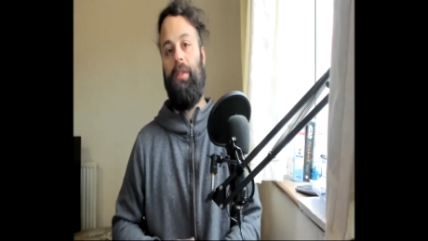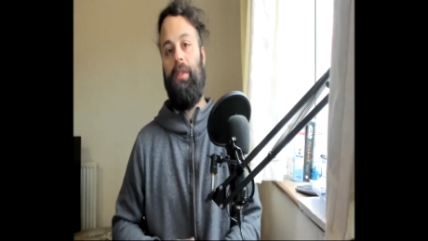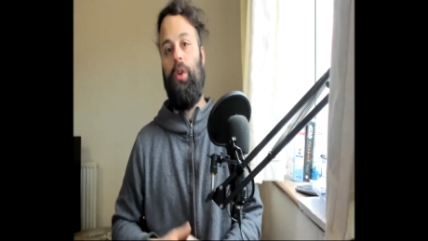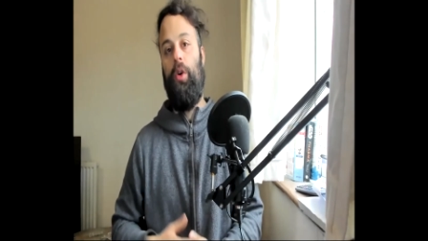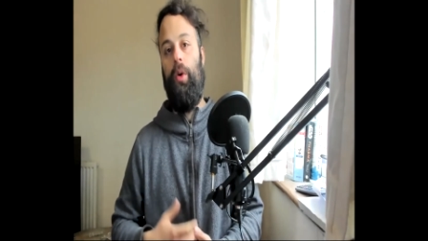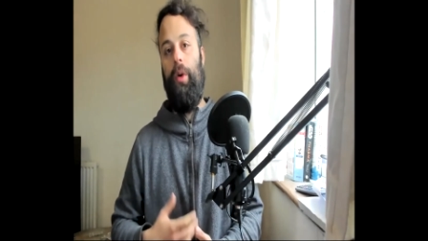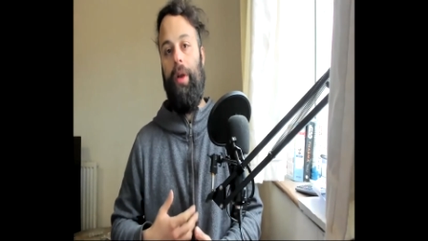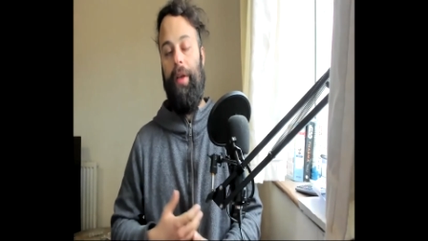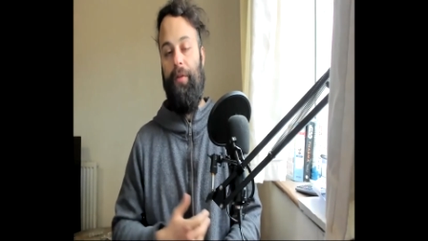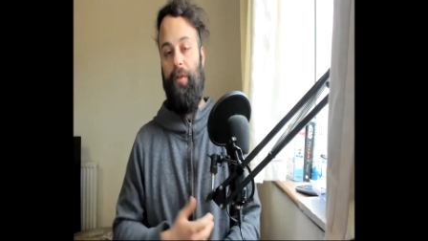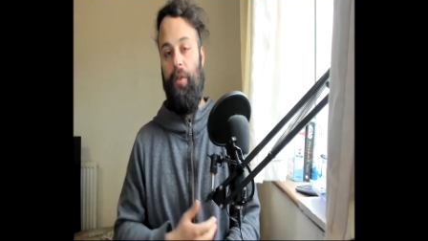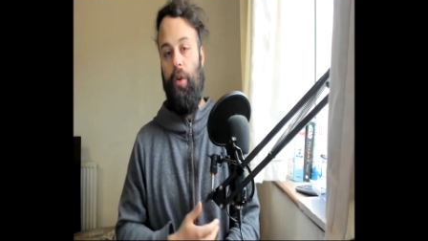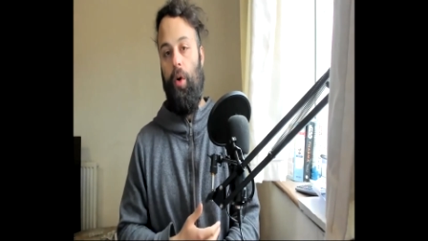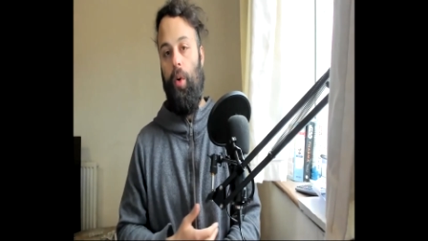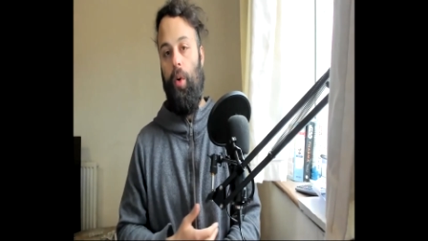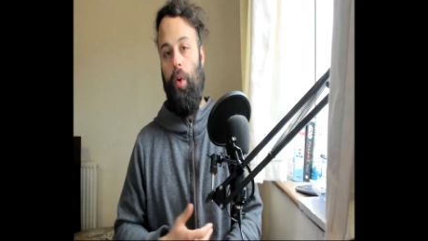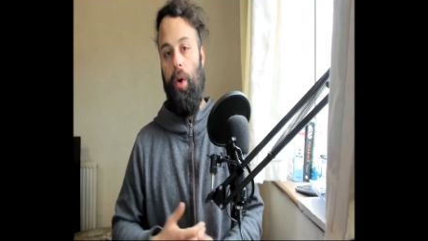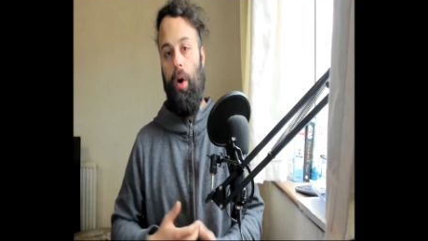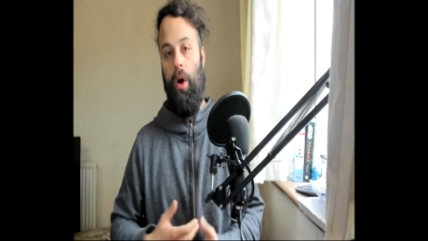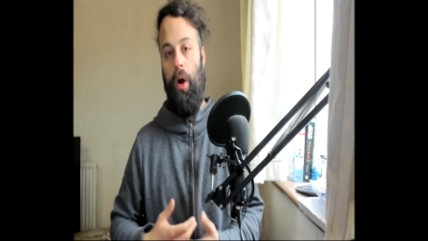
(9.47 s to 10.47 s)
So if
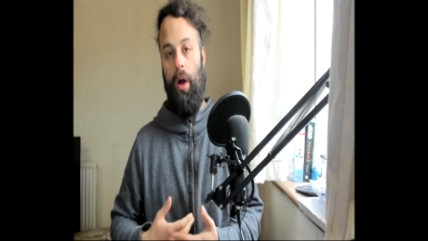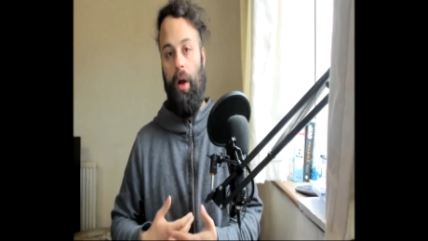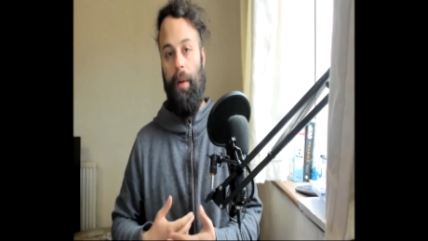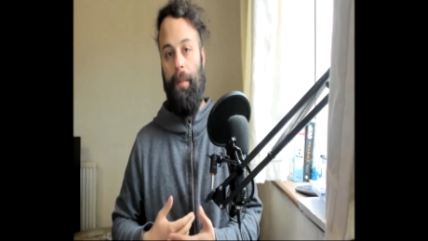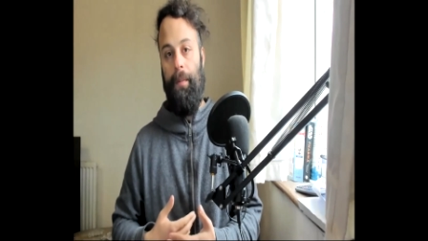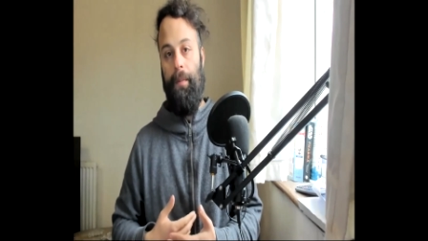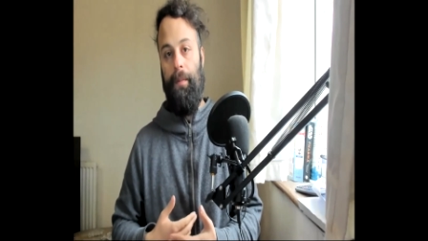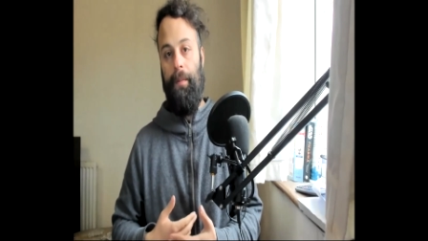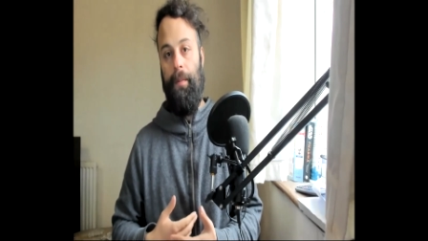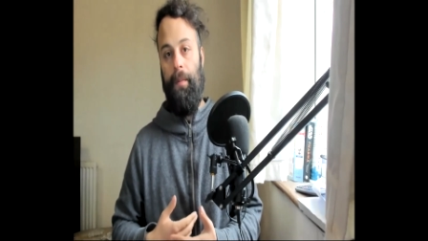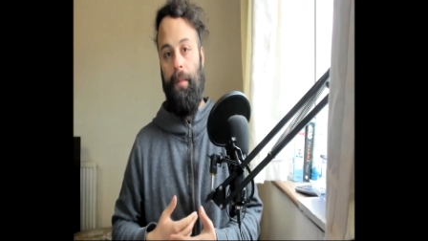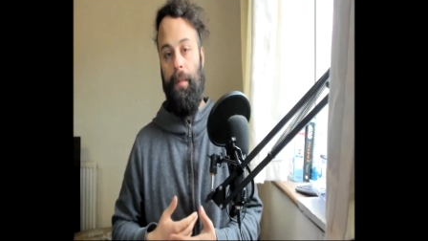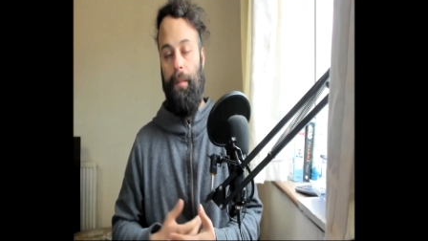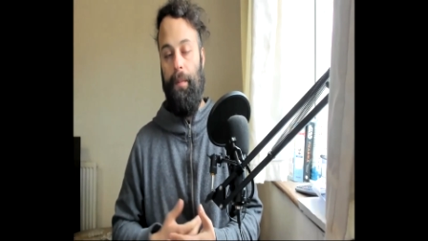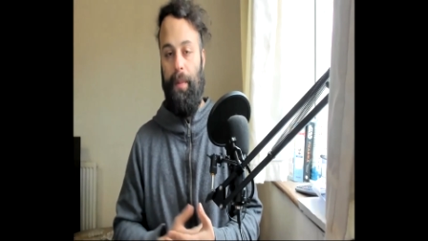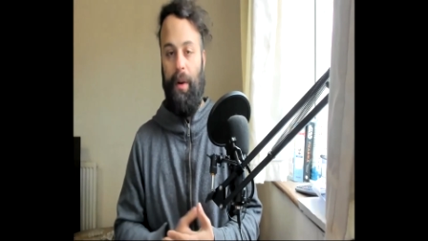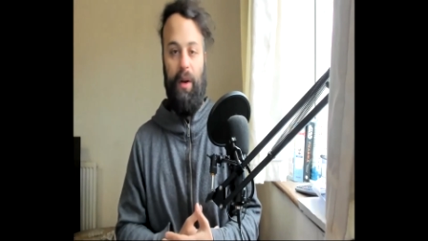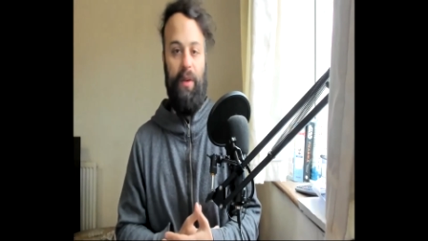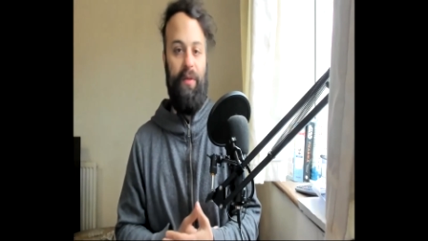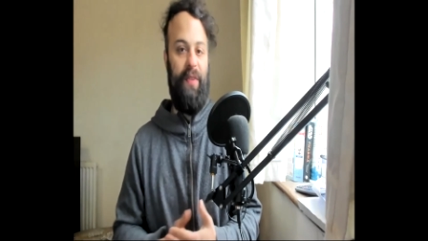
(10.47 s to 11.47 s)
your
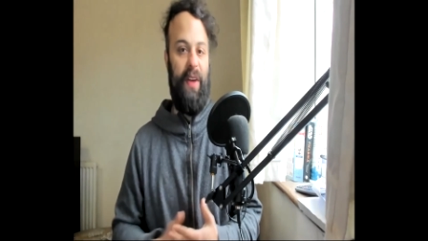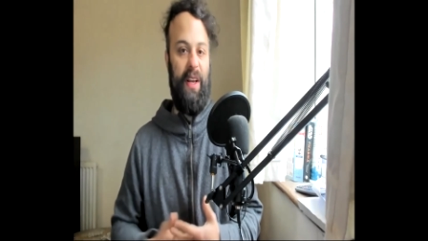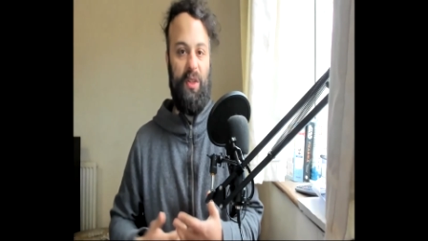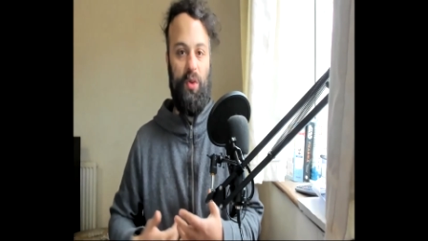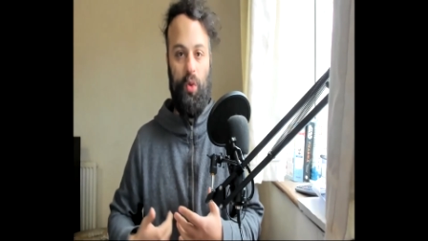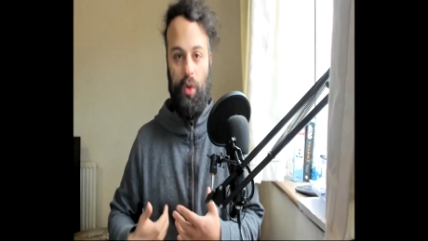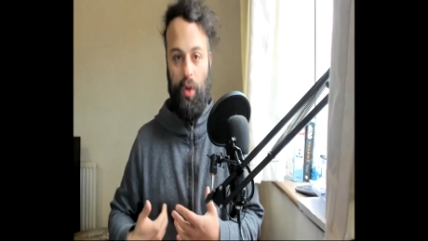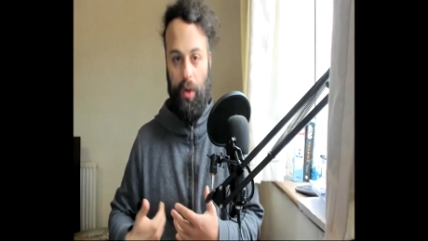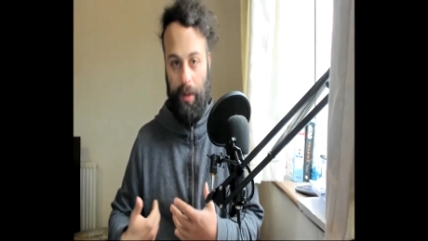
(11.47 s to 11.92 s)
blood vessels